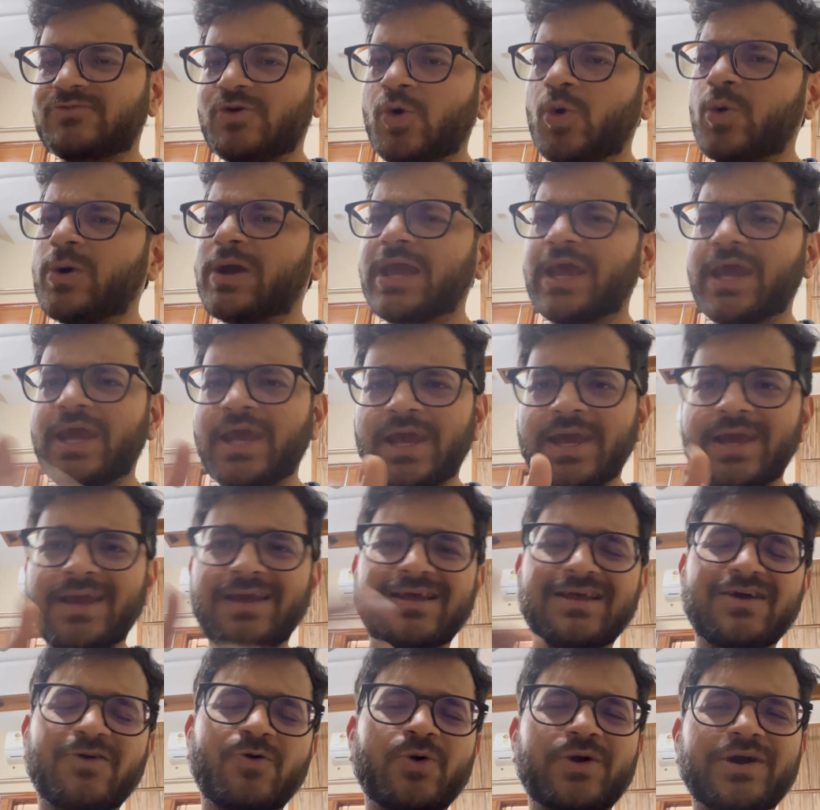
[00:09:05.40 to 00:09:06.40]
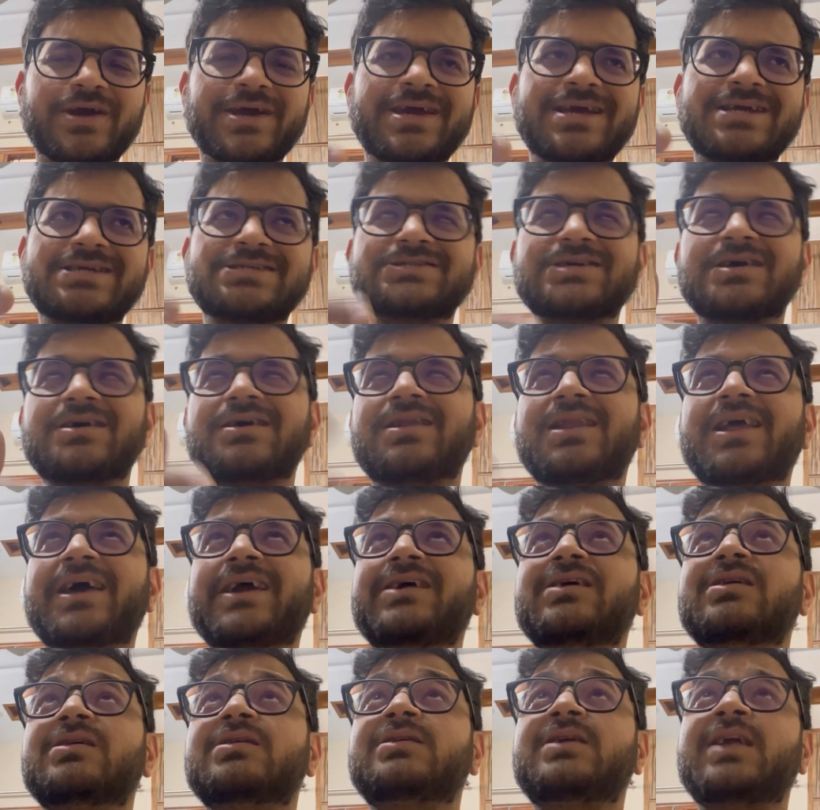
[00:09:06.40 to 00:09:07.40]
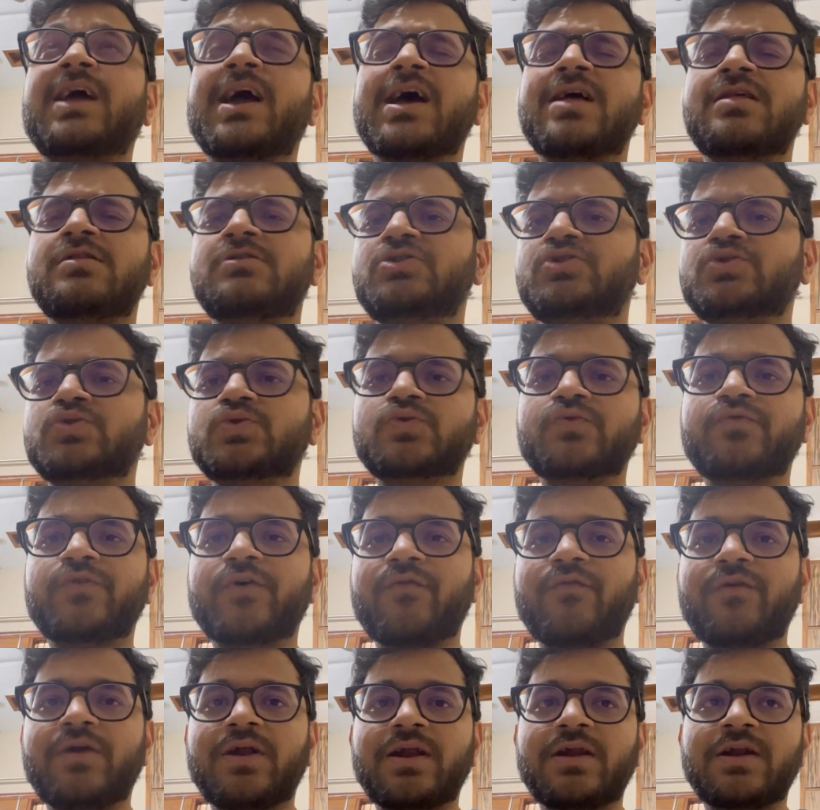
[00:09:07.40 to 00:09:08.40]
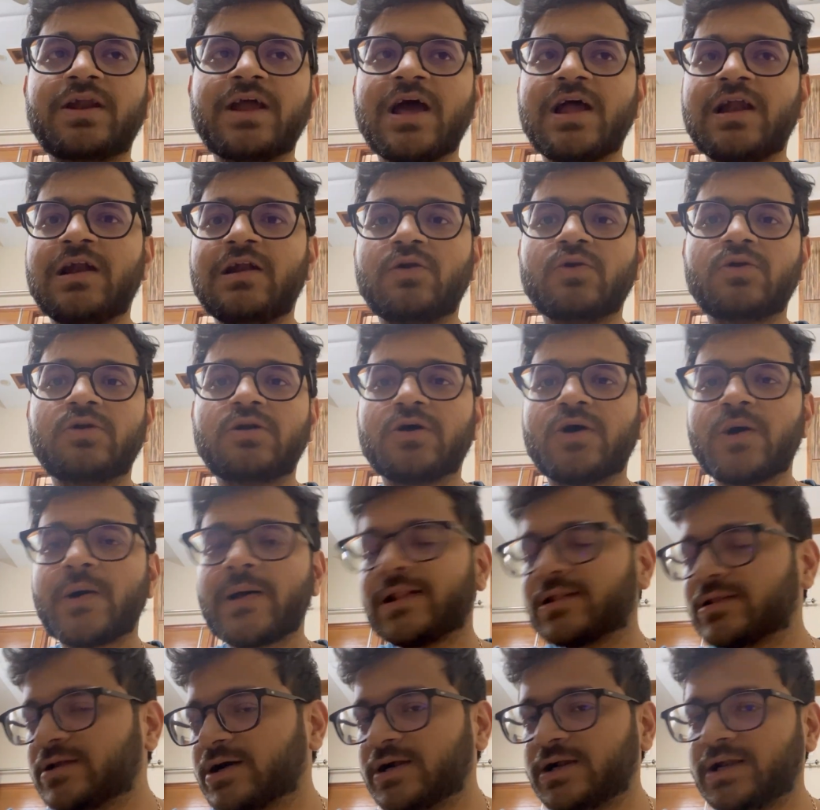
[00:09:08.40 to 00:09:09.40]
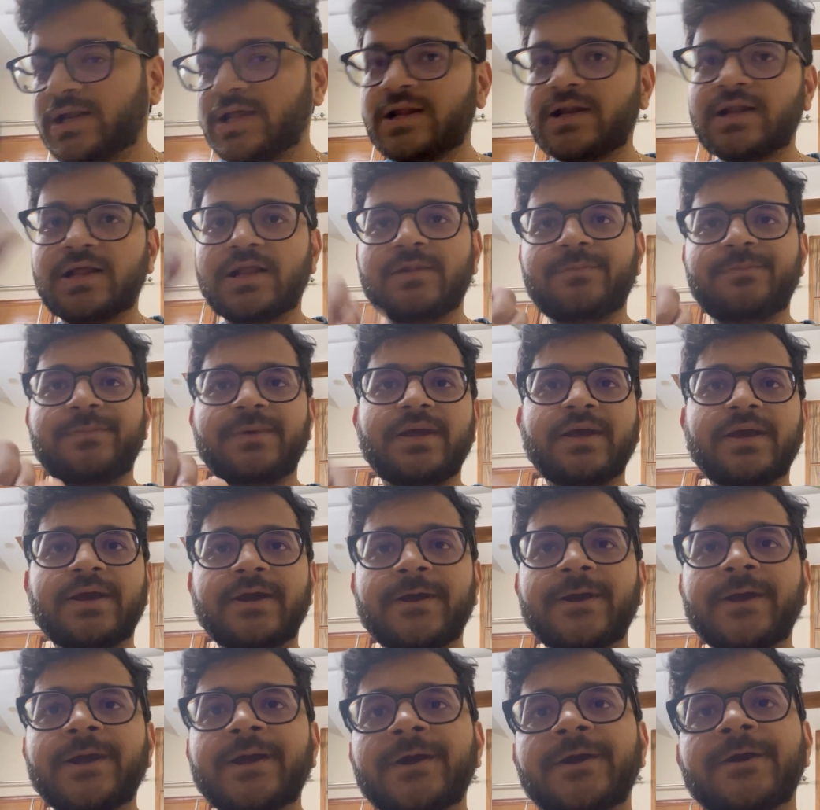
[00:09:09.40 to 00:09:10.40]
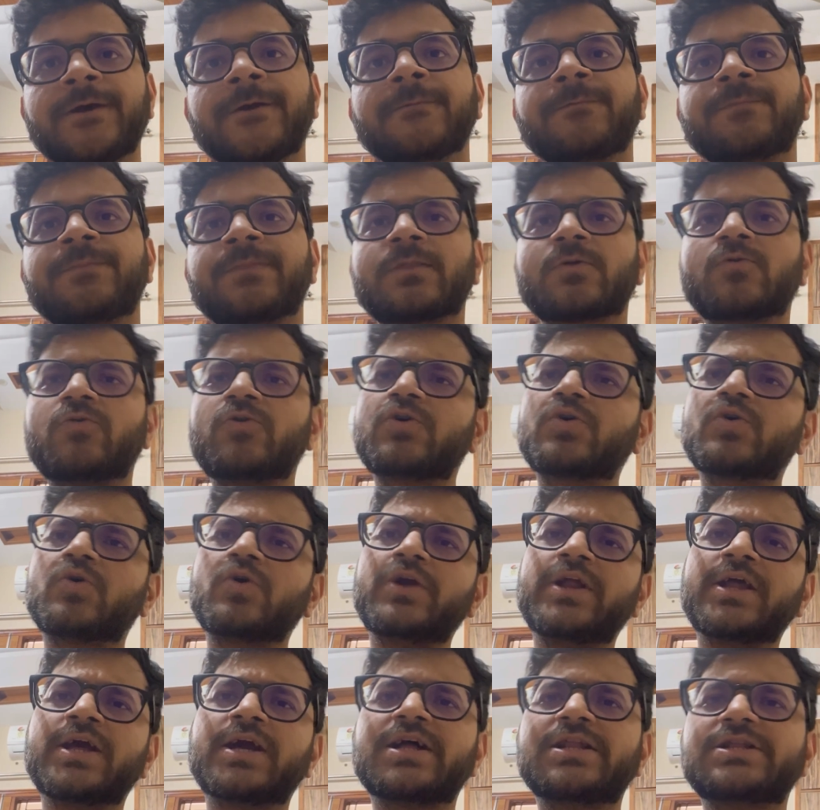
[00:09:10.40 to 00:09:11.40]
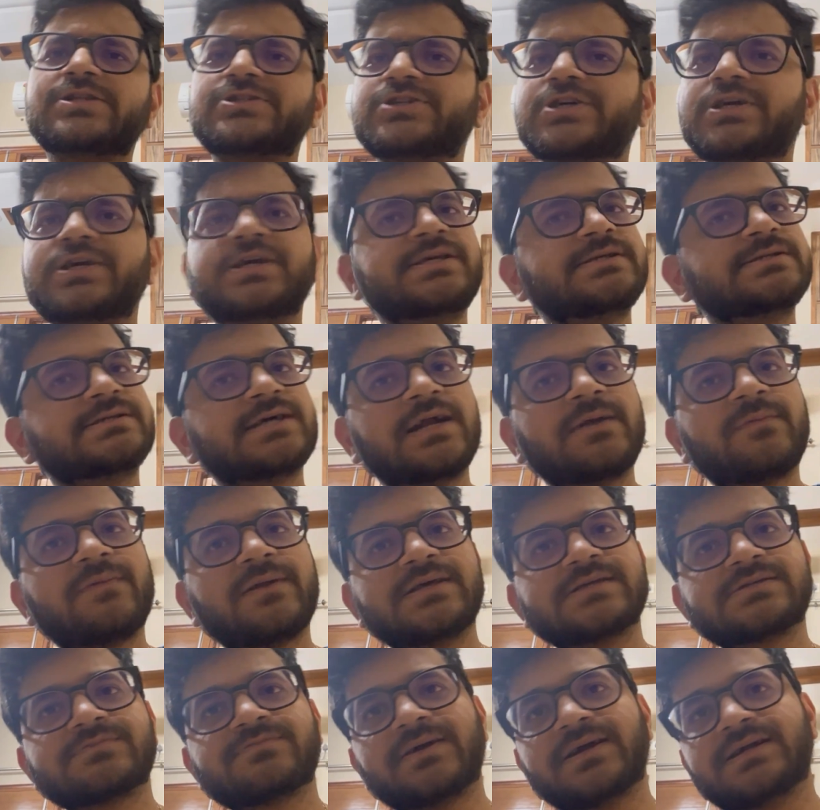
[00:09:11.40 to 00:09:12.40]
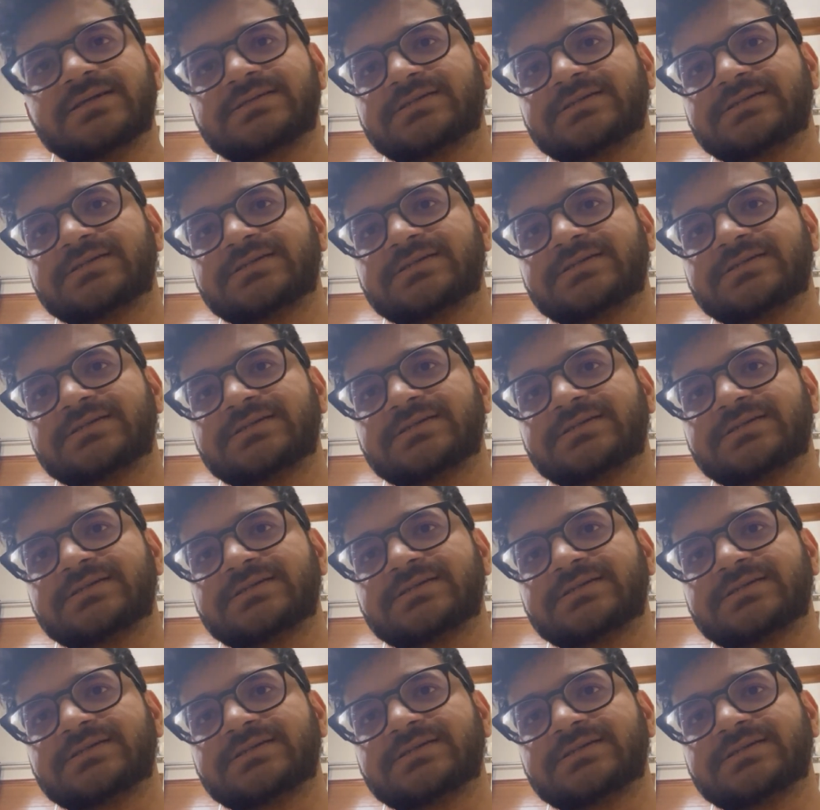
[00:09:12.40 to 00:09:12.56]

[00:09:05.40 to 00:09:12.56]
okay, like 10 to 12, 13 LPA. Good coding culture, decent placement,